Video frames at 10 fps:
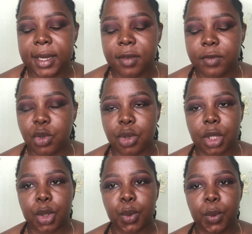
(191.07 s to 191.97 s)
leave
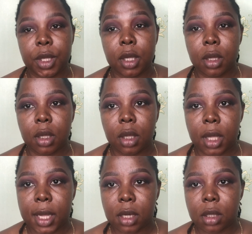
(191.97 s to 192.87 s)
during the week,
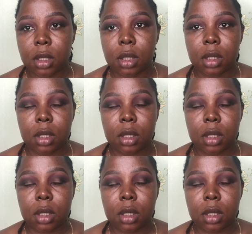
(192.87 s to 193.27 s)
and